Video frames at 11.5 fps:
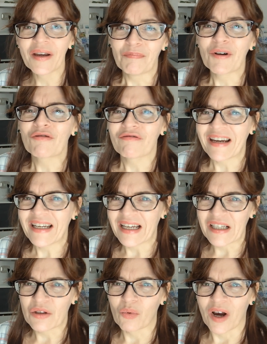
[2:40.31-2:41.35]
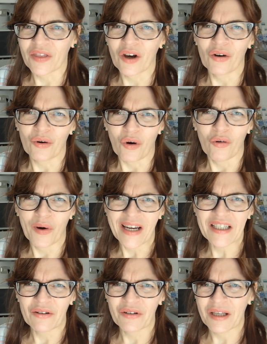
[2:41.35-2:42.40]
But green is the one that
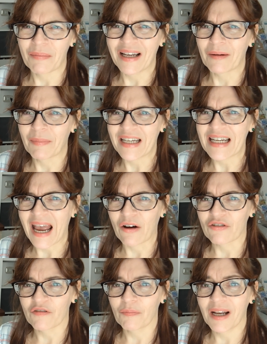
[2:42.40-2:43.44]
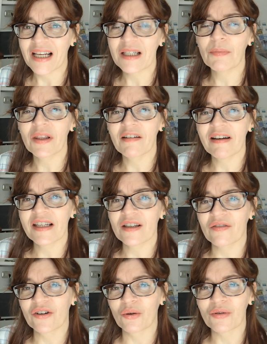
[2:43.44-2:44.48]
always looks a little bit out of place. But there is,
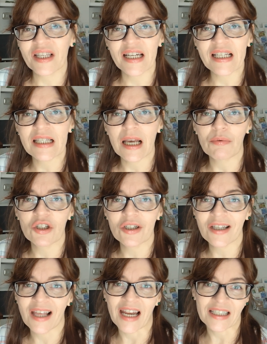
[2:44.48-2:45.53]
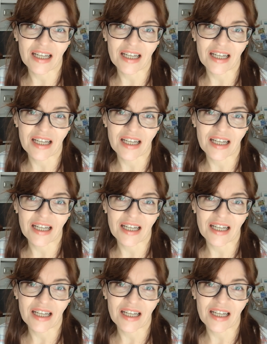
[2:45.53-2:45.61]
of course, an exception to that.